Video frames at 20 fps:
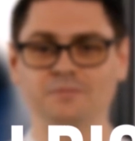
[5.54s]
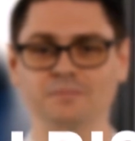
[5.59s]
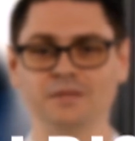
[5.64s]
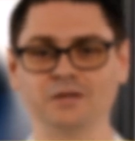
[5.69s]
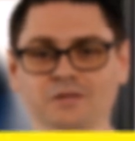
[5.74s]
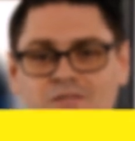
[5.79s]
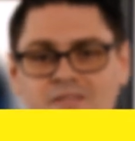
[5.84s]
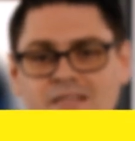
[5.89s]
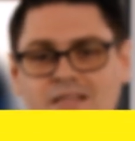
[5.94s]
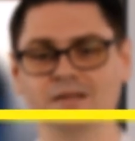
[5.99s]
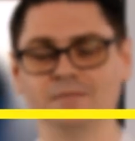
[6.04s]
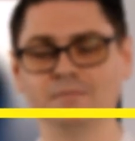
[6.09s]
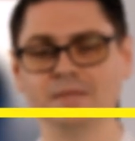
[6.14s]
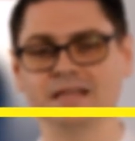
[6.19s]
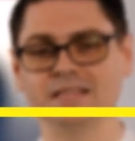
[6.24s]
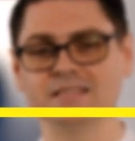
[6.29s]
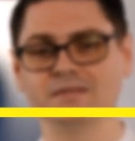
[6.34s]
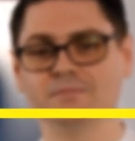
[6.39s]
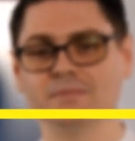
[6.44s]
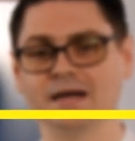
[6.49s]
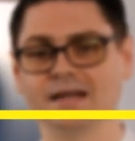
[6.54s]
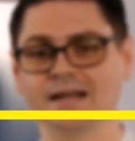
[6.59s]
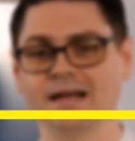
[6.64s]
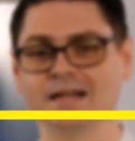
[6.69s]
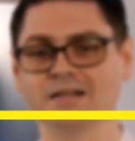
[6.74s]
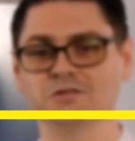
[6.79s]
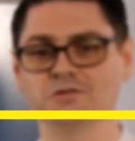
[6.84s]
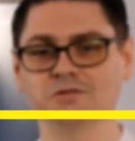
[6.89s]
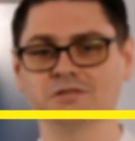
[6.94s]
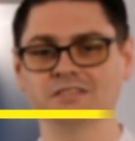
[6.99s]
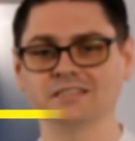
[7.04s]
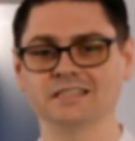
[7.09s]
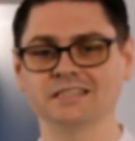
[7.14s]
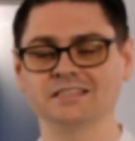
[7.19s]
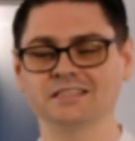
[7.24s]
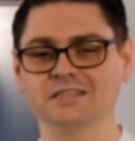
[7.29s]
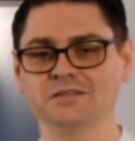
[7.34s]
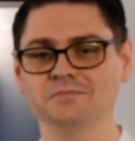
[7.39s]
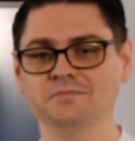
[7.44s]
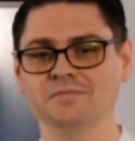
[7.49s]
with built-in MeetingPad Android
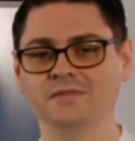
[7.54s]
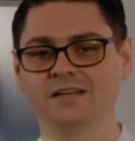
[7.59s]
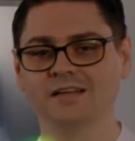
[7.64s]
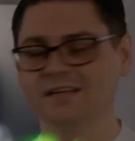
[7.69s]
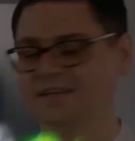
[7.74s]
system.